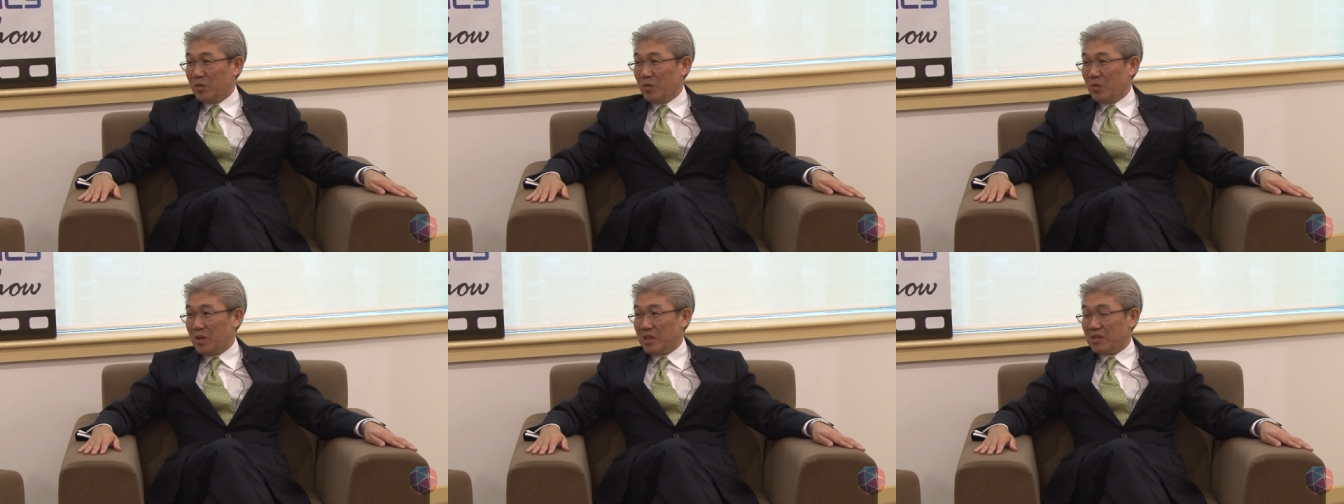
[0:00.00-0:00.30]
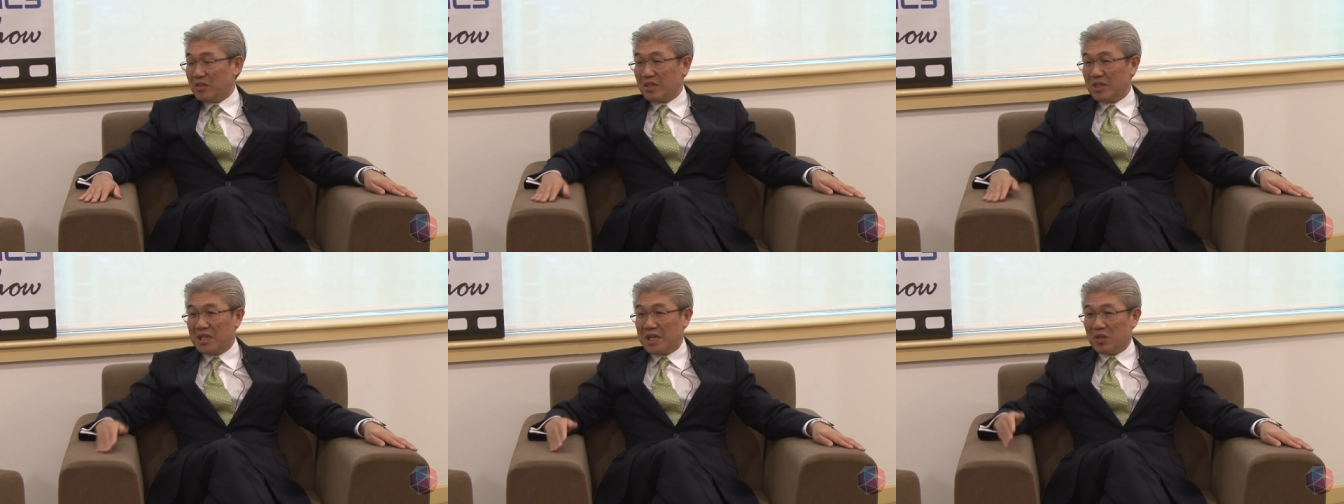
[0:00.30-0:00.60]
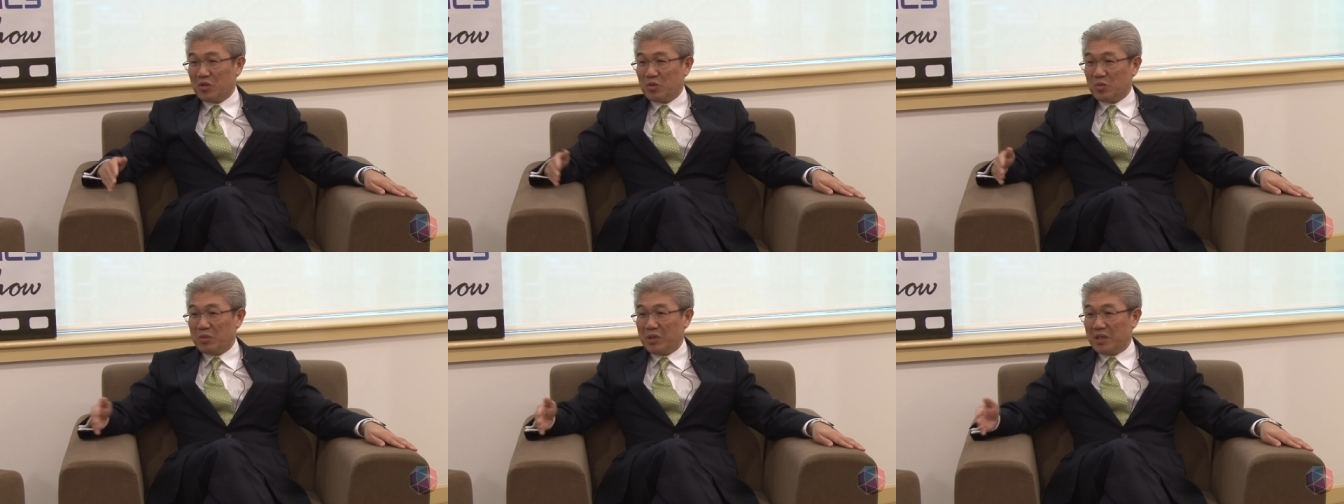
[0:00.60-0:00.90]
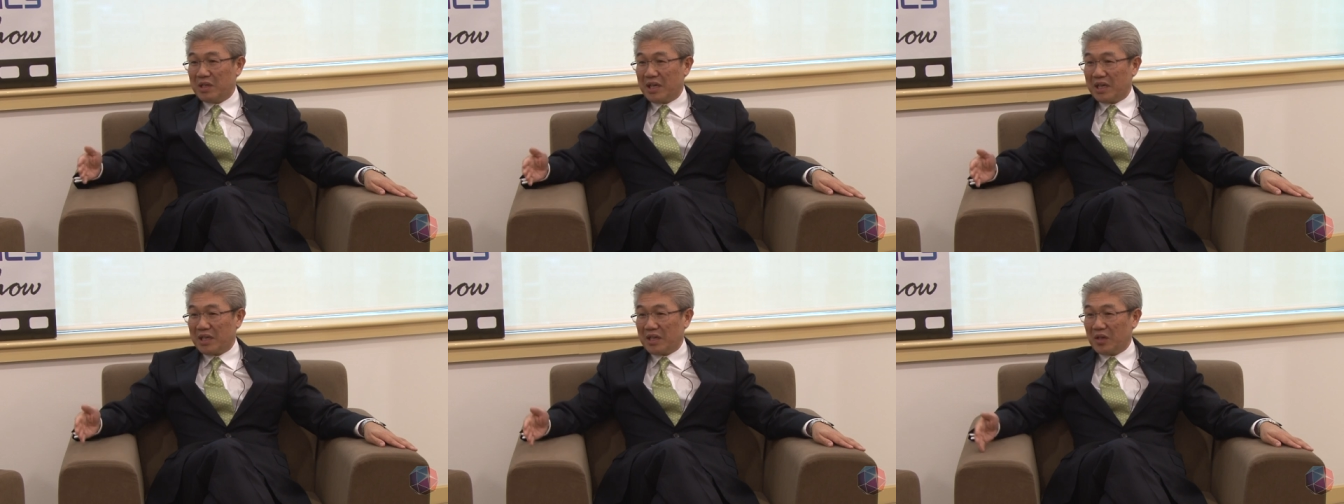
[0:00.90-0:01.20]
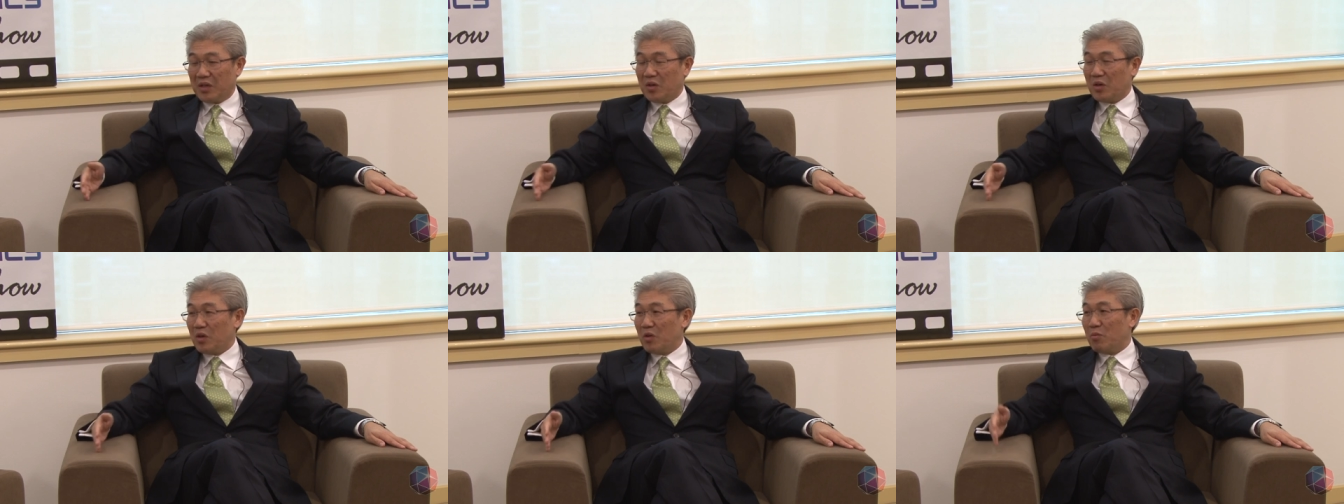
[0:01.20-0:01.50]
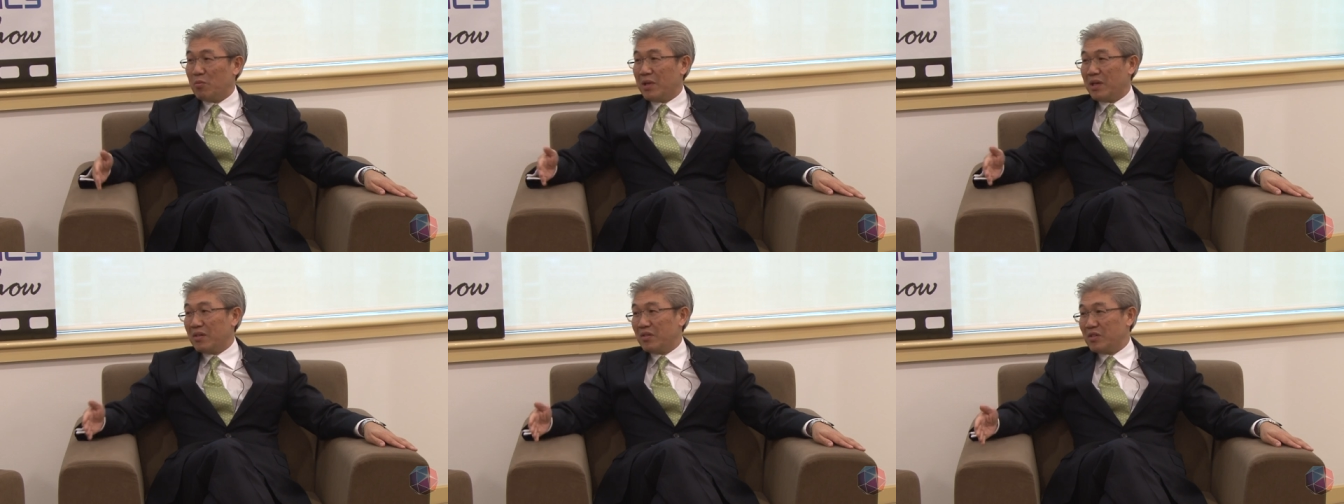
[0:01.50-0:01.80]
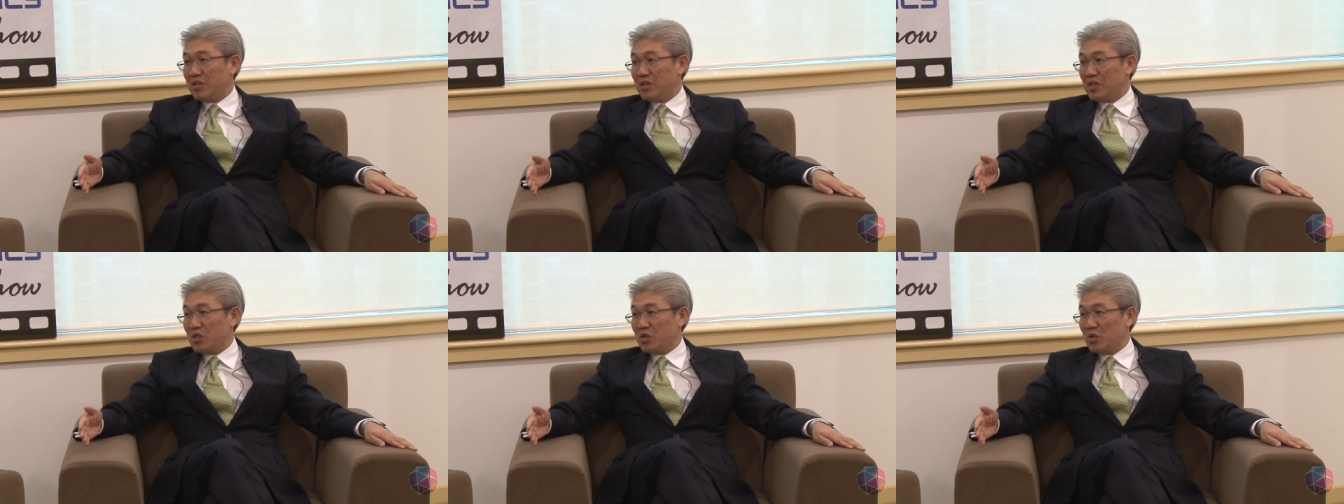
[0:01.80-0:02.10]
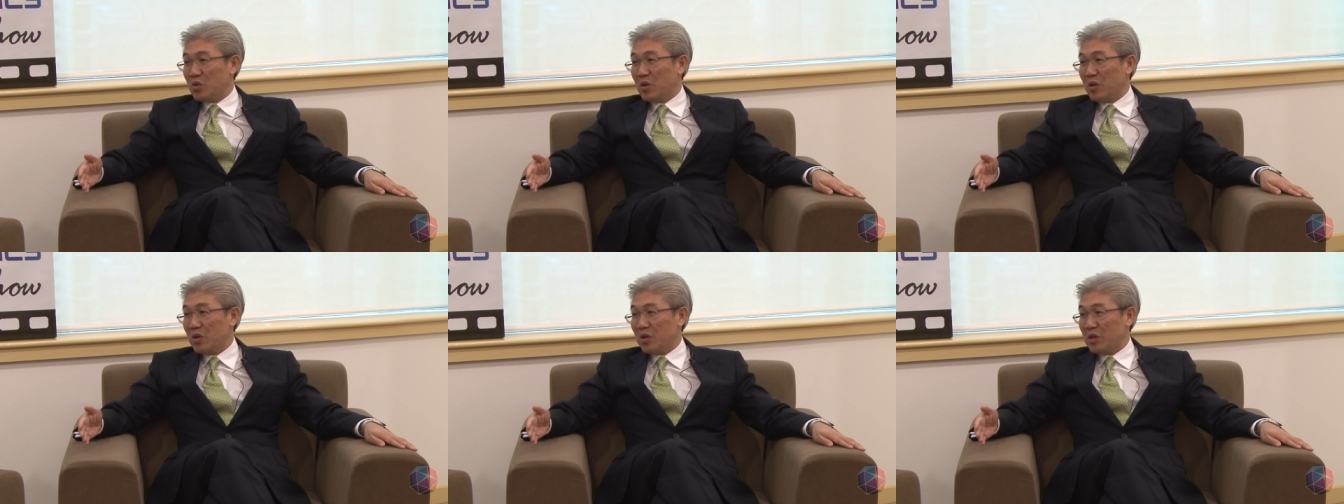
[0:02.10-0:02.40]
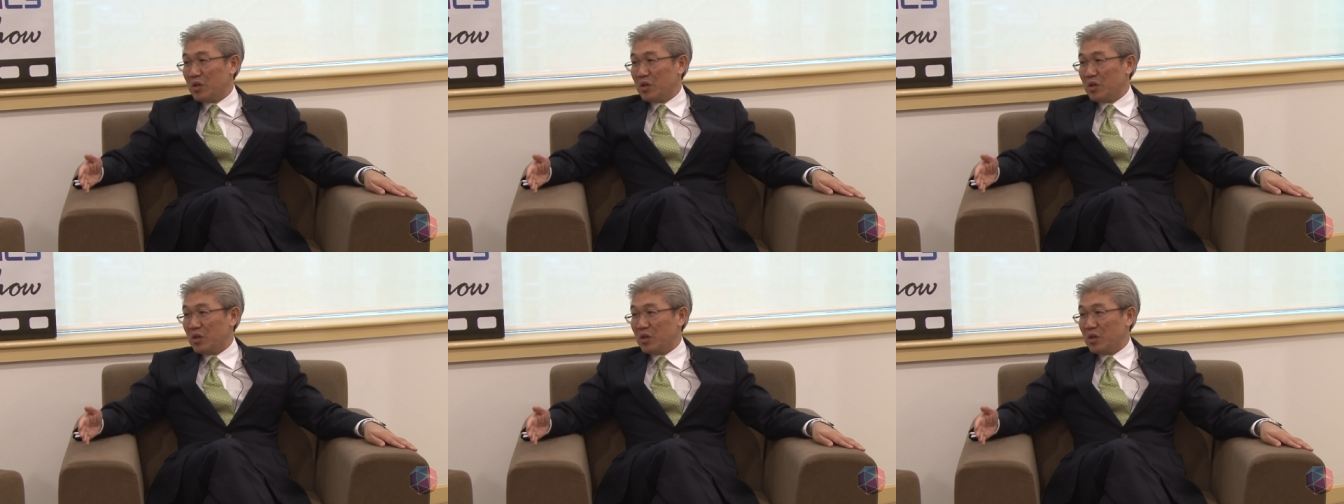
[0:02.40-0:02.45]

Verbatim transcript: what turned out to be like, you know, a month just to,